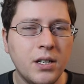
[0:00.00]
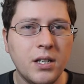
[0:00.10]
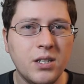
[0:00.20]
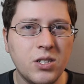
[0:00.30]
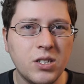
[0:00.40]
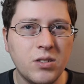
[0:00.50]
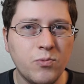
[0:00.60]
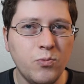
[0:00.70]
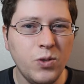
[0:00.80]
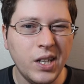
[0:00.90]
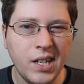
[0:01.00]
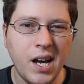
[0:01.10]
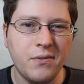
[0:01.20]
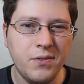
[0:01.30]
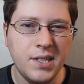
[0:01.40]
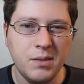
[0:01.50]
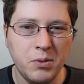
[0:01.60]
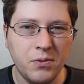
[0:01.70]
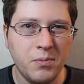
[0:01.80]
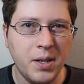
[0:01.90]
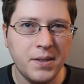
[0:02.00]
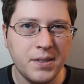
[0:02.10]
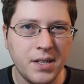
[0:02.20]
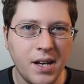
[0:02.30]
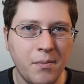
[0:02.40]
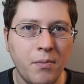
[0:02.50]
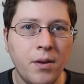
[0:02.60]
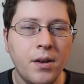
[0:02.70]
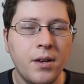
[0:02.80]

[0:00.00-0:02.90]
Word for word: It's just really not feasible for me at this time.